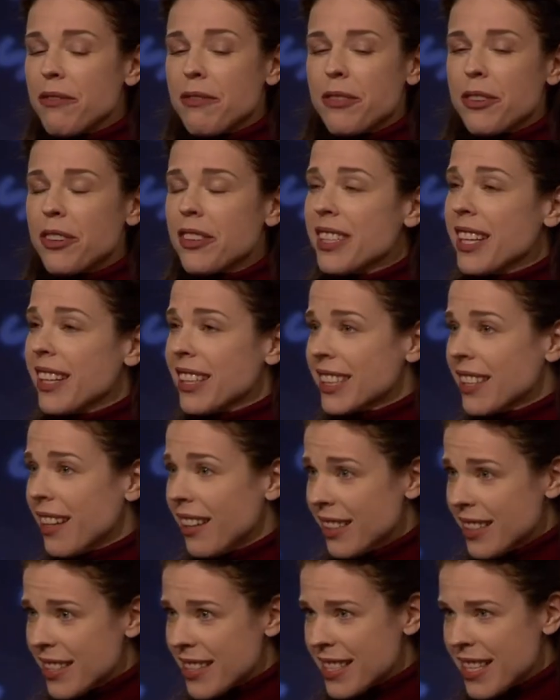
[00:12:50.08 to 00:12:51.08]
for young
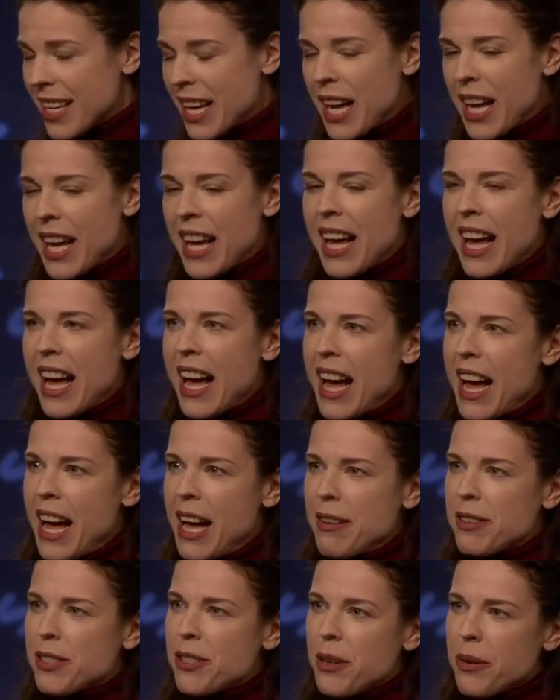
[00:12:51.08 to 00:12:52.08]
adults.
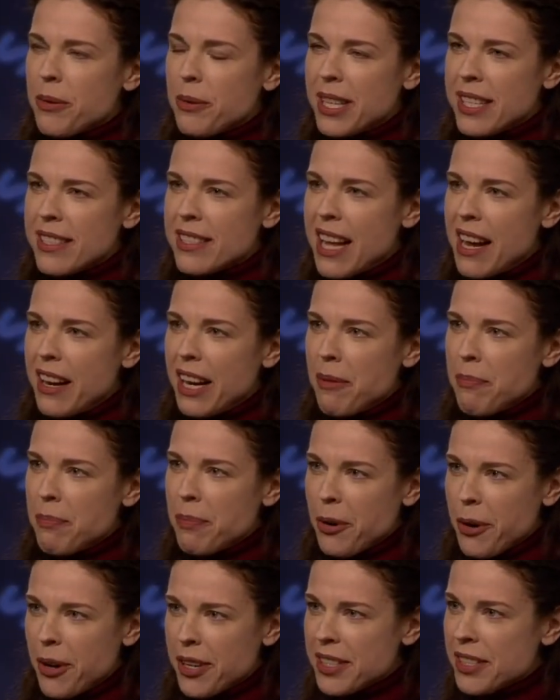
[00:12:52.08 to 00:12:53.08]
So is that
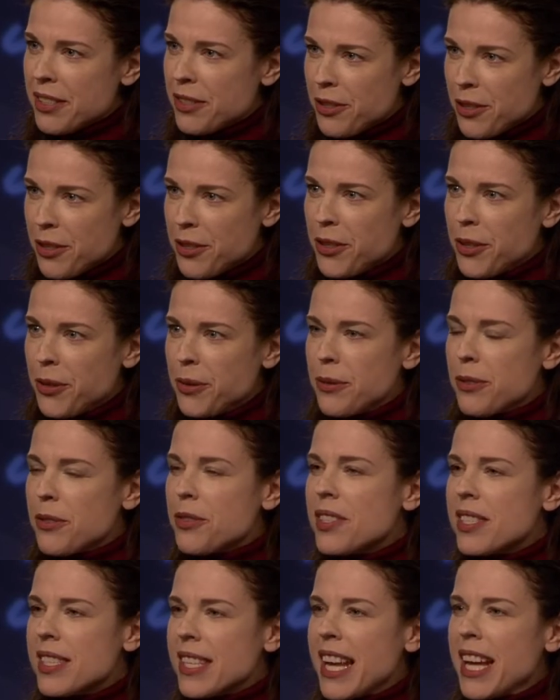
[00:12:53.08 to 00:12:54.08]
important to you, to
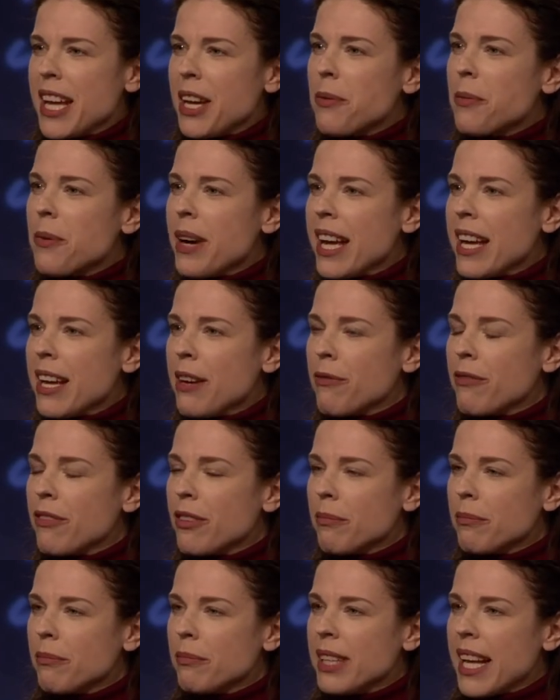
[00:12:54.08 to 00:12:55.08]
stay away
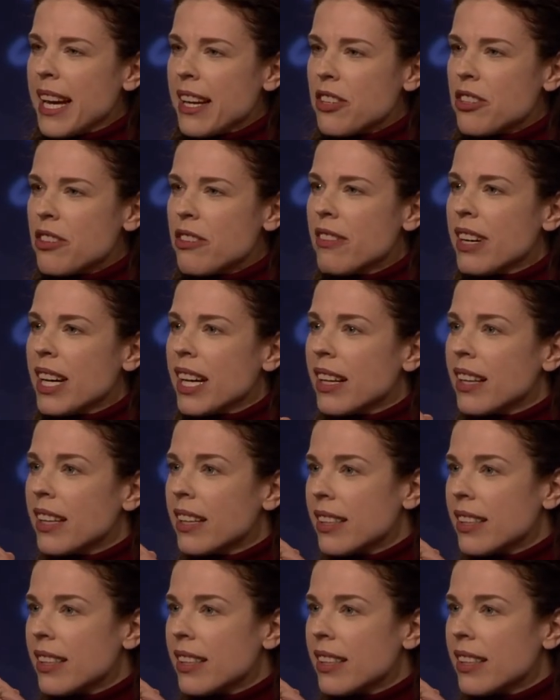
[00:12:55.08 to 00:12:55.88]
from lecturing?